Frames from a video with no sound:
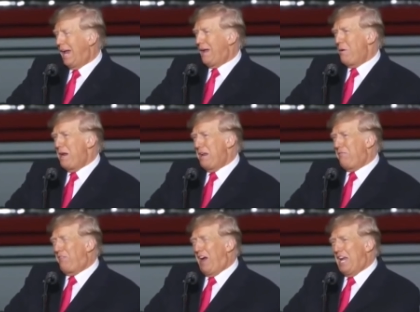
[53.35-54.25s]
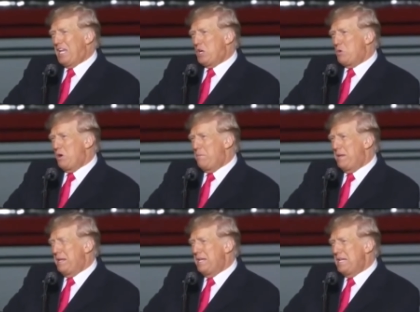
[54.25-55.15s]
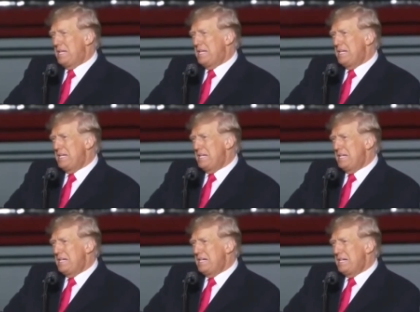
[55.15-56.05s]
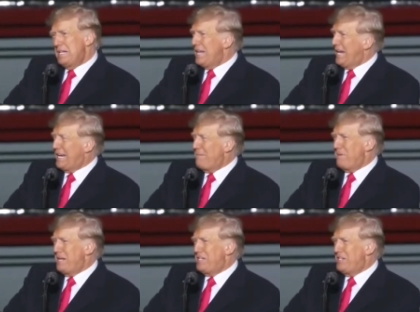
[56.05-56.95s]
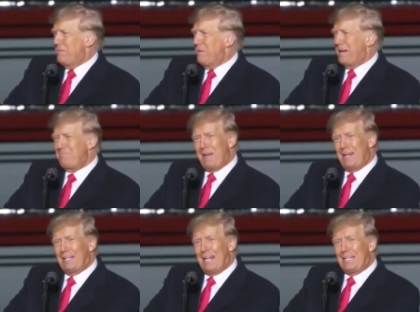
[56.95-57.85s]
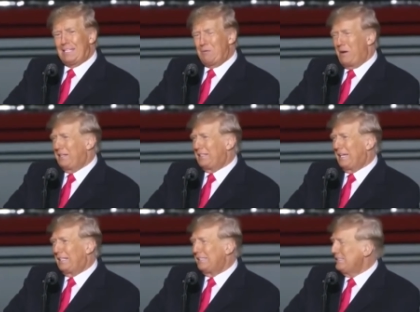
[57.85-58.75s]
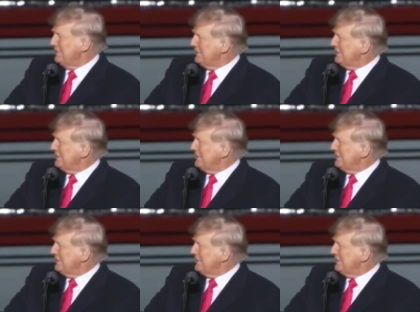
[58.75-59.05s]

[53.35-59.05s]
I want to find a woman that can beat Jim. I'd pay a lot to watch that.